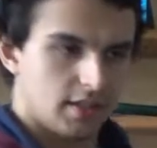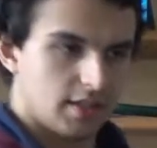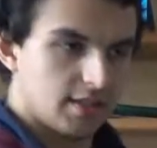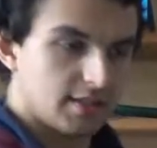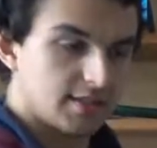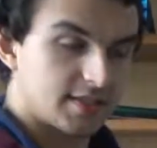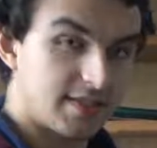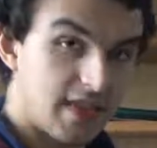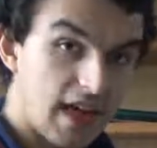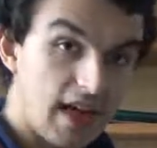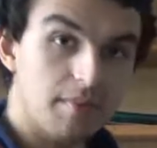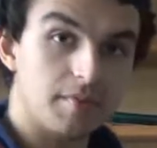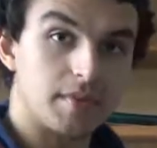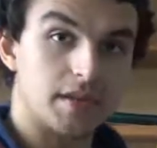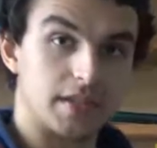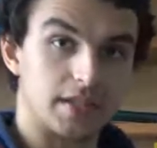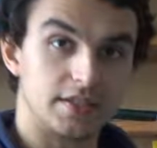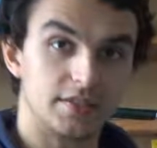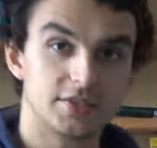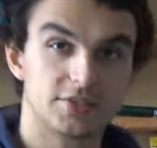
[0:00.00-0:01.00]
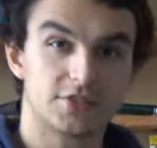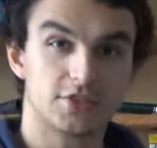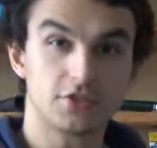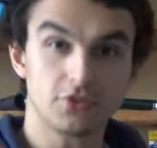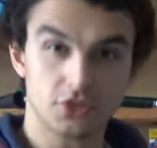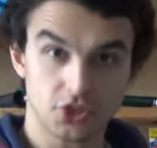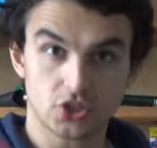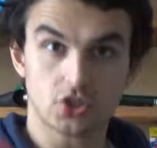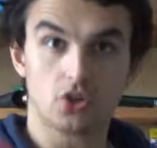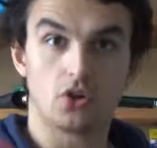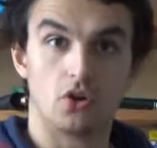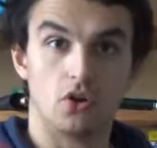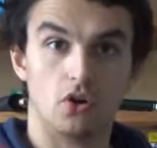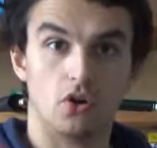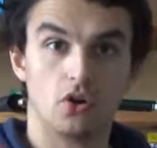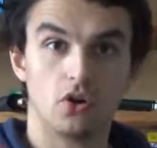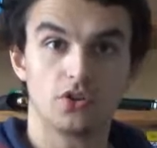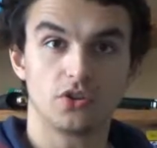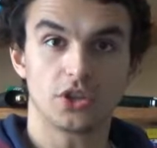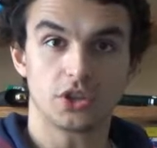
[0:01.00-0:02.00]
So that means you
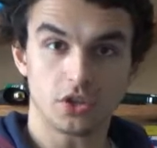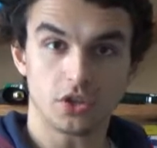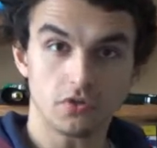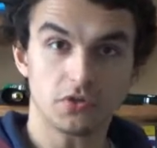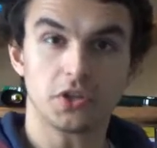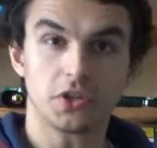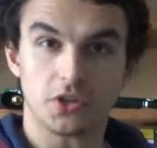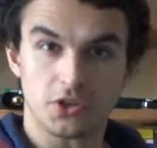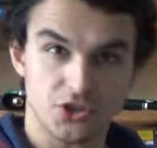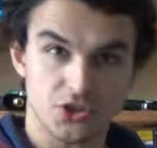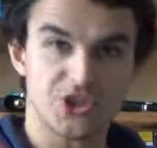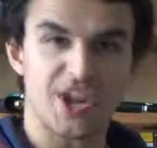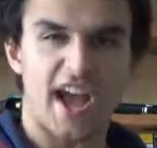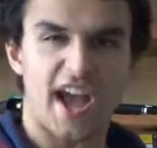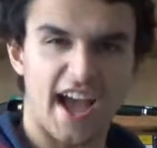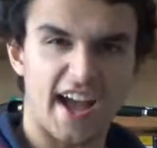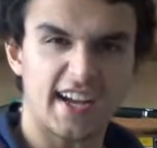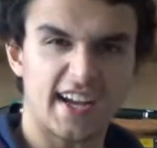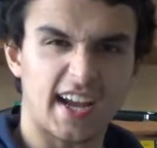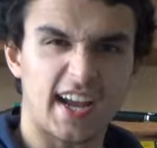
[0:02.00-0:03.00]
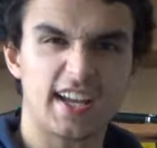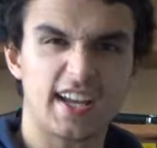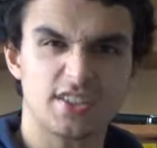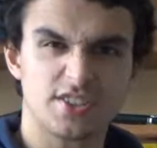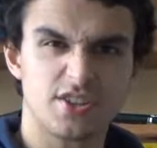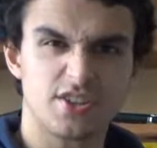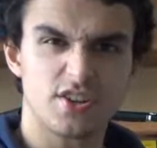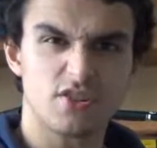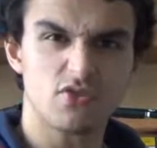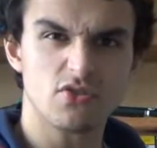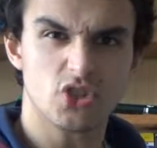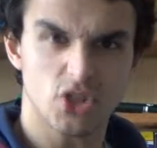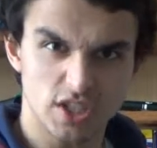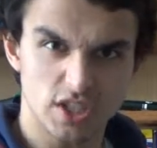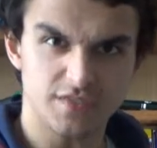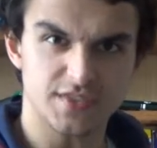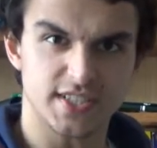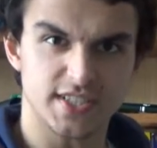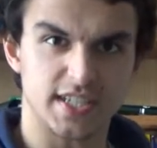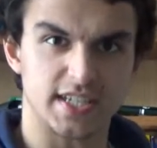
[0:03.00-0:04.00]
saw the Union Jack as you should
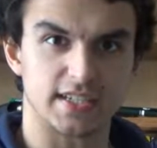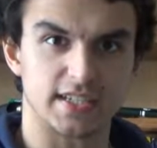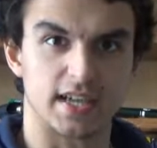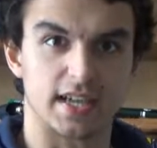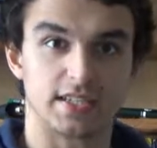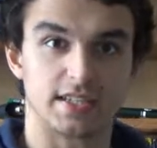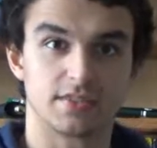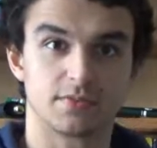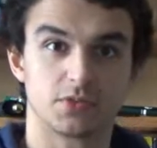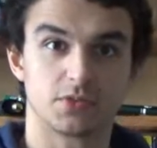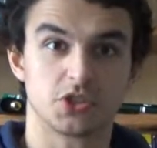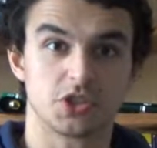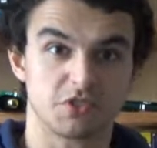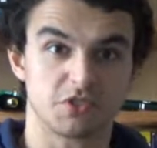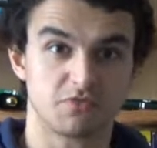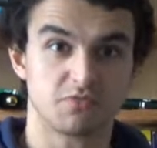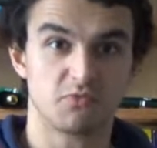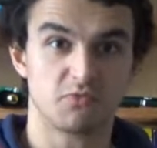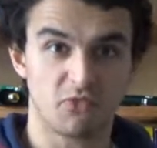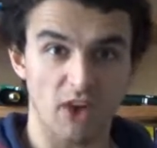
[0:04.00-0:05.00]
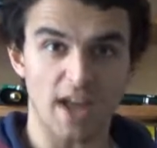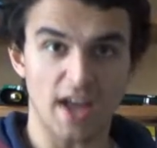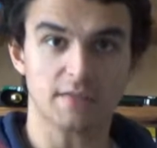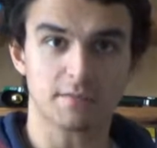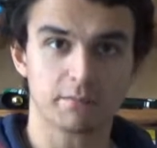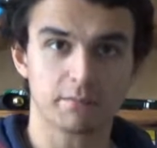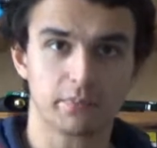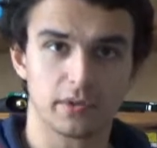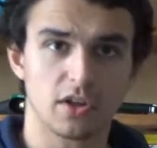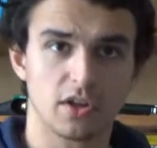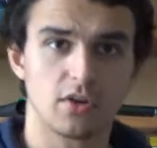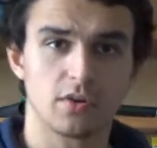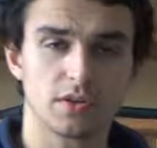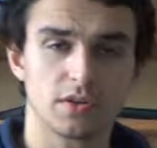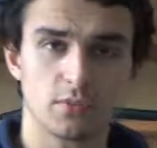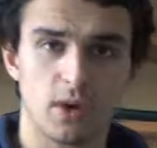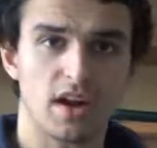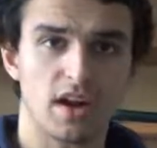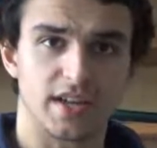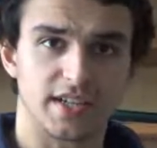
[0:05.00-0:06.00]
have seen it, which is red, blue and
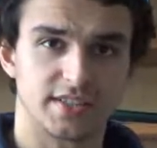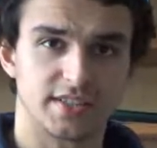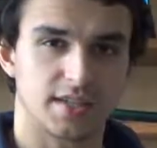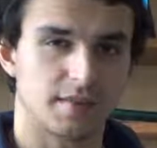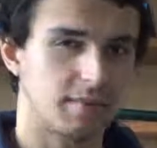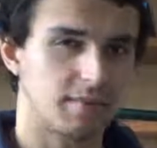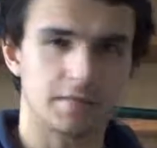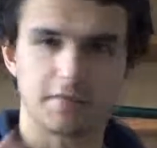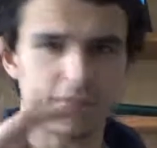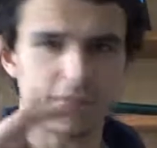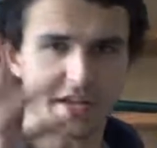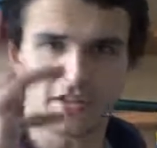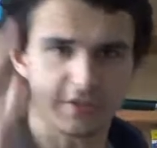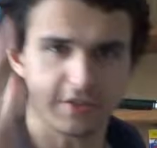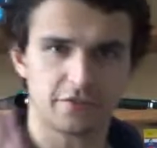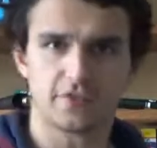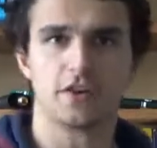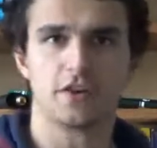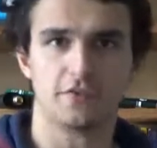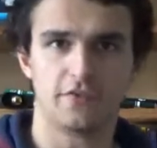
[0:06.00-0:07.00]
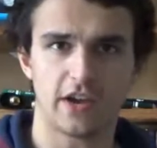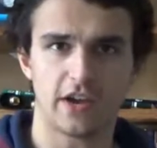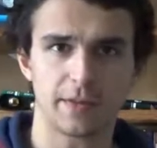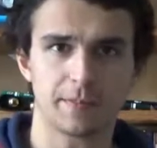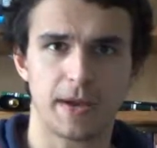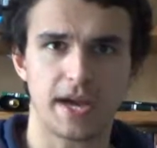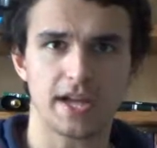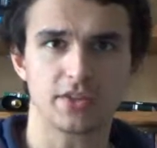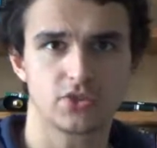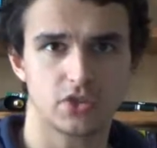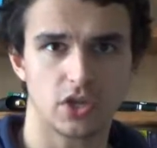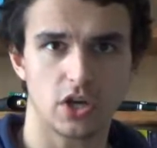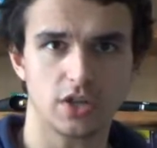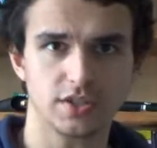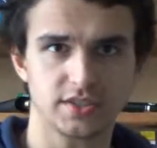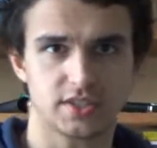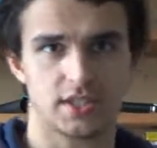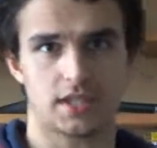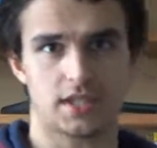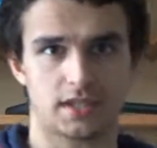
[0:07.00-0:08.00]
white, and it made you feel very
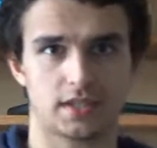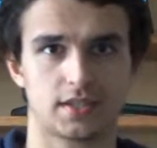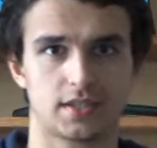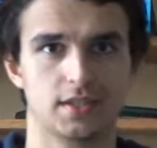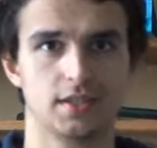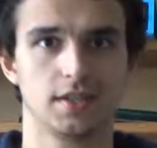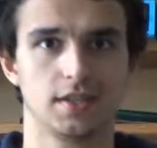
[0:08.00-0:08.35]
patriotic.